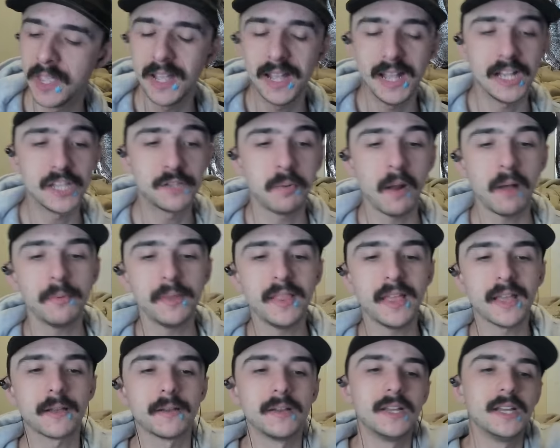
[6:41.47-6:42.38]
It's probably
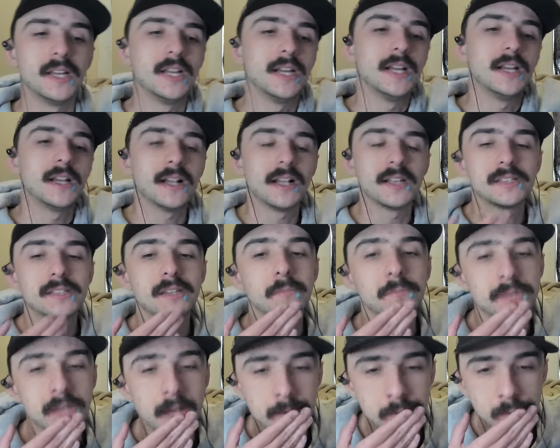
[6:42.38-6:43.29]
like, because
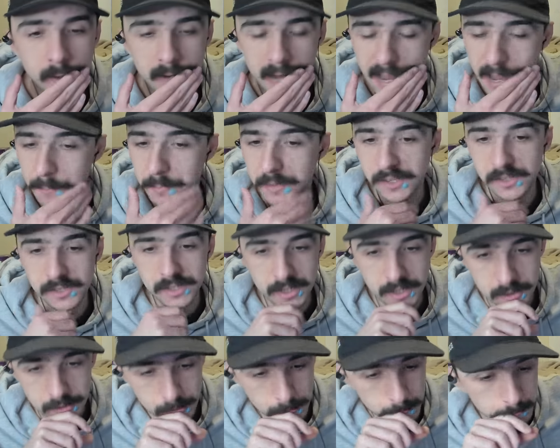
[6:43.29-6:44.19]
sometimes what happens
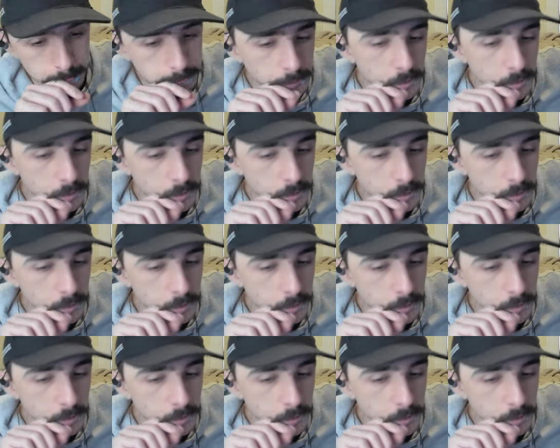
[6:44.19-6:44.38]
is